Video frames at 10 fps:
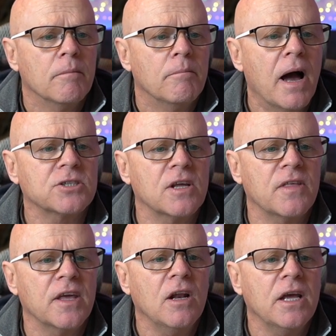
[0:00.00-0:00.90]
Mark said
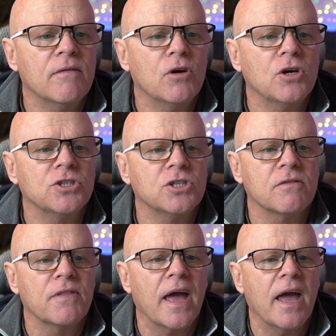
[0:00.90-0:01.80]
the earlier versions
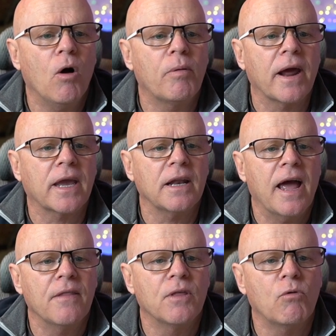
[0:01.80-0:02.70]
of that L bracket had the